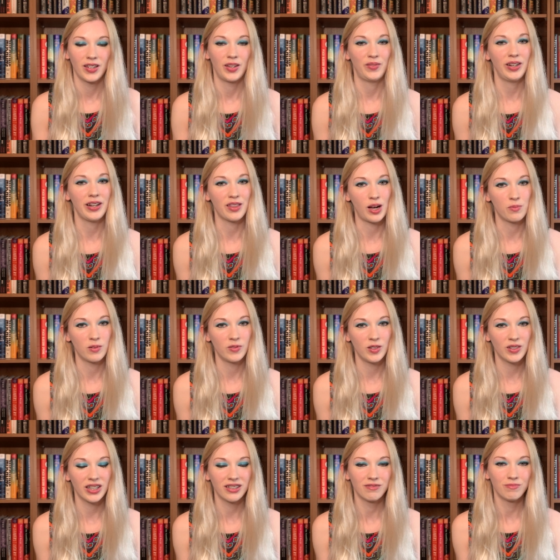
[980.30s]
Very
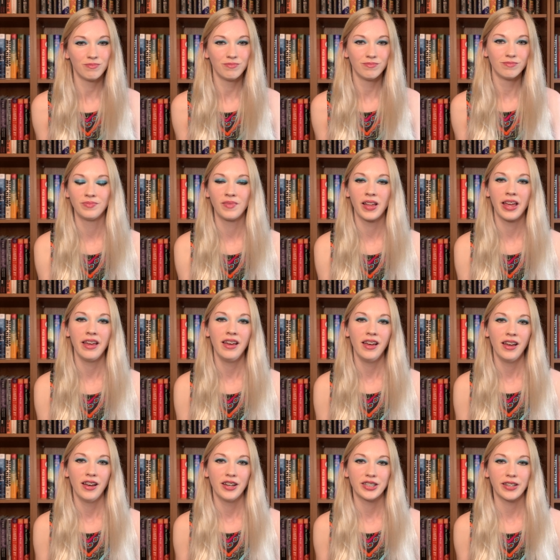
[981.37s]
thought-provoking.
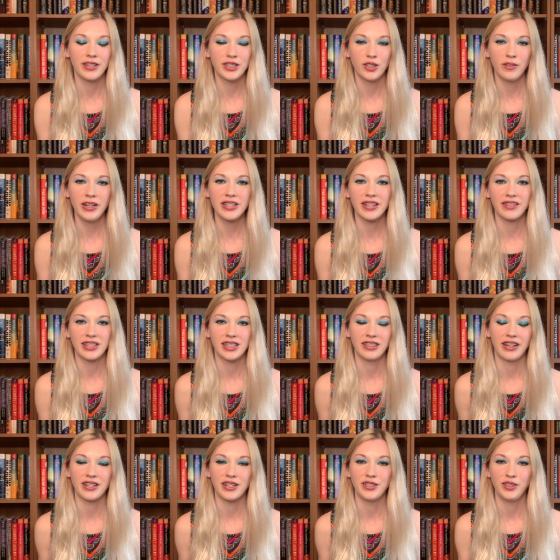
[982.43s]
So the stories in this
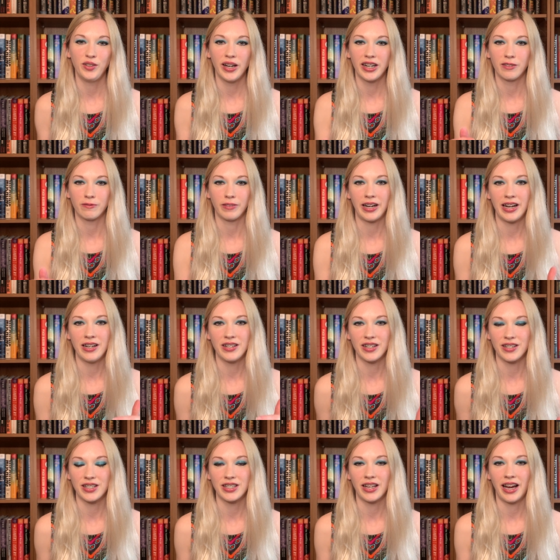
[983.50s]
collection do kind of range
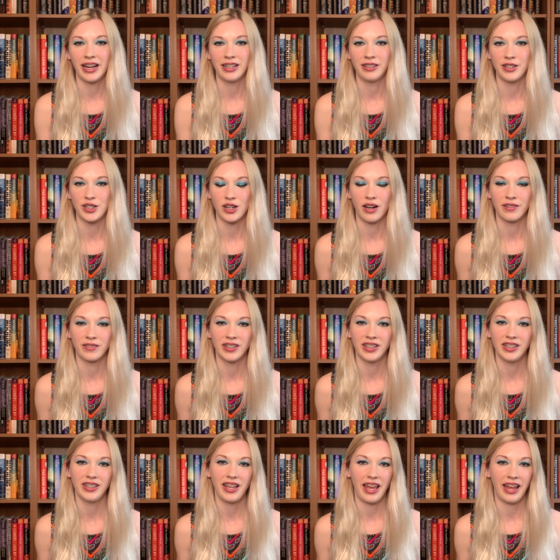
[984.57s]
in style and genre,